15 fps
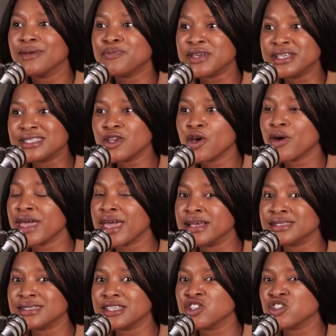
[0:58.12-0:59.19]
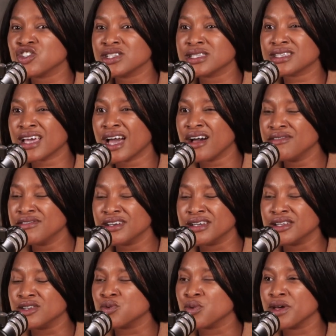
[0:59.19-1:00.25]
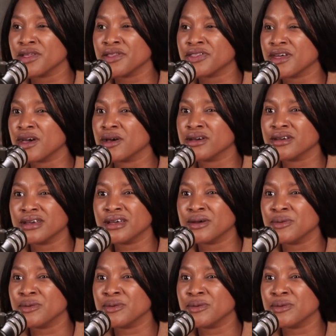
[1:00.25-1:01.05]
PCOS is just covered with a